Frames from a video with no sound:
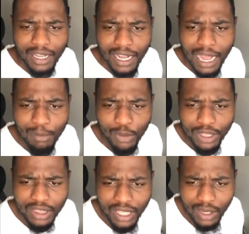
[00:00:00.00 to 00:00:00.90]
I'm with
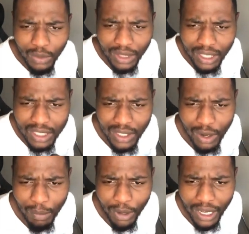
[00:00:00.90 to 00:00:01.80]
the
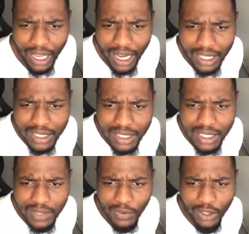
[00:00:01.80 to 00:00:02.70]
0.8 since
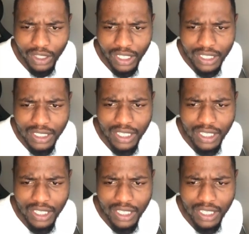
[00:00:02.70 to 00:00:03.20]
4:30.